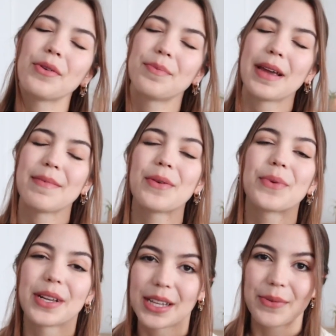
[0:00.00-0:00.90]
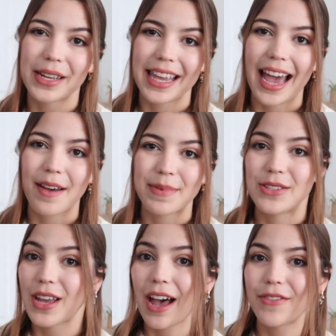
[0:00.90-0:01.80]
would make me really happy
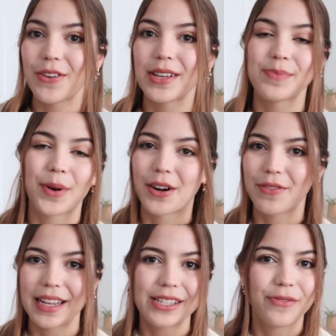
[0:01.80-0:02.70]
to have you as part of this